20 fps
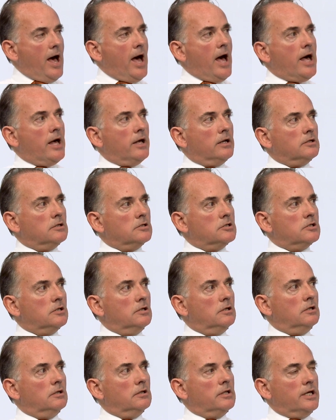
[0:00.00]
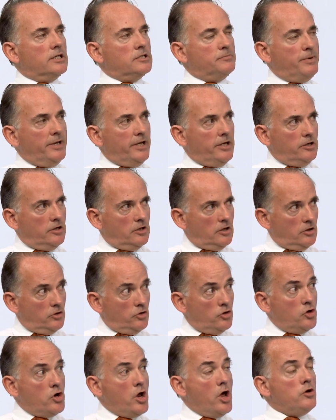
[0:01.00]
And there's been
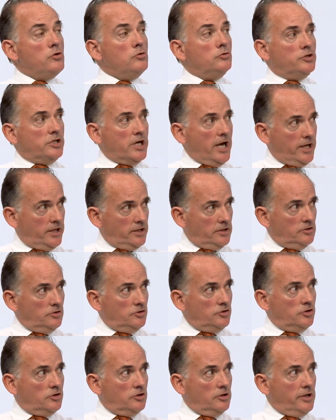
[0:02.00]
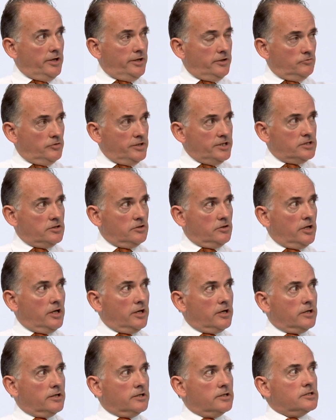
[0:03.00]
no change in recent
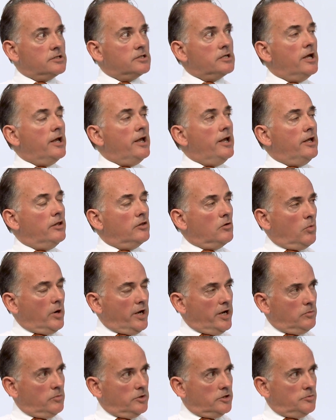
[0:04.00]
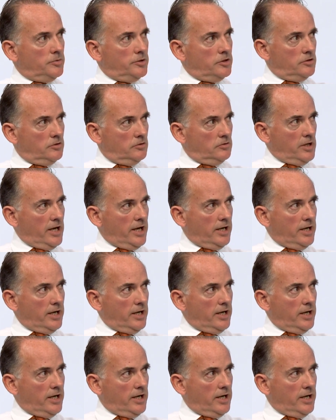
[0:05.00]
years in the way in which we do